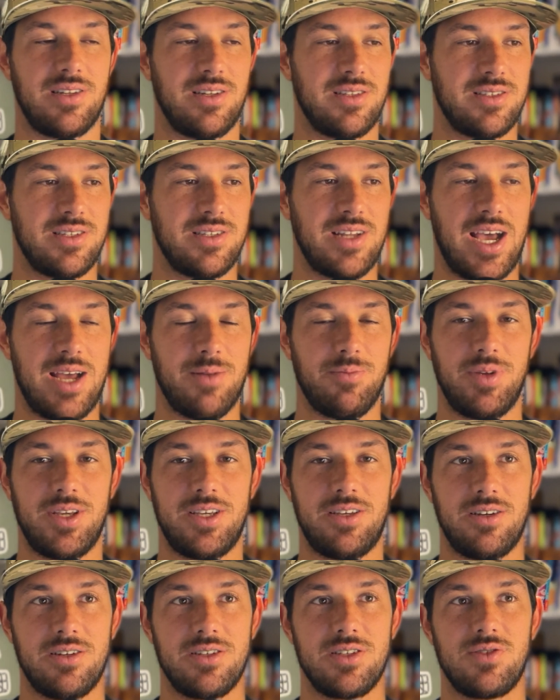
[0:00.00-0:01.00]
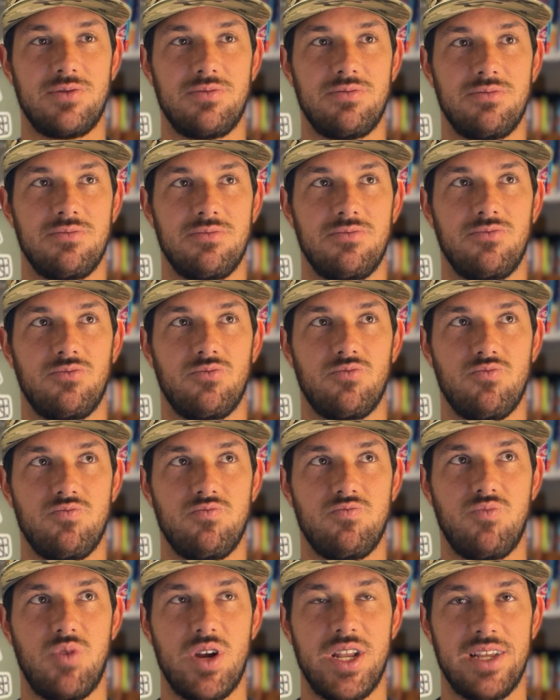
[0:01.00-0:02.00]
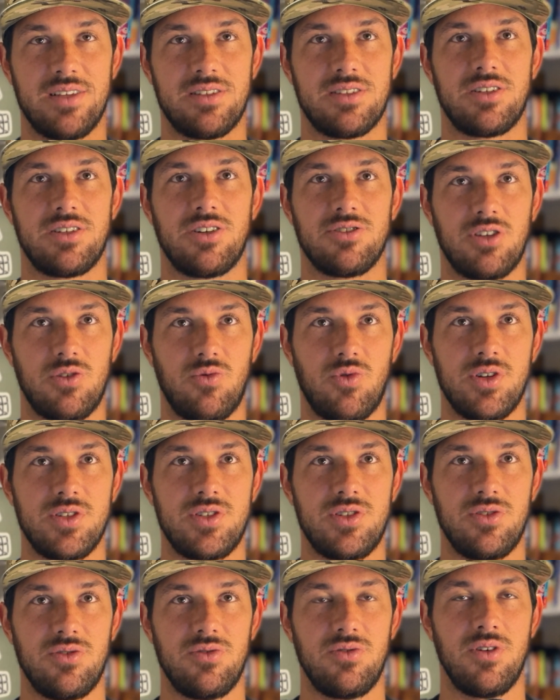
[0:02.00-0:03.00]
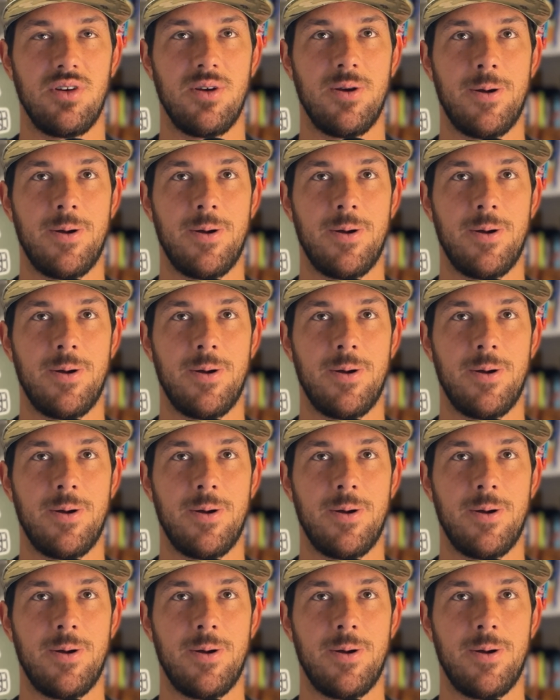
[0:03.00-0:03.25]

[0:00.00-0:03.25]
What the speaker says: And it's not because we necessarily want to.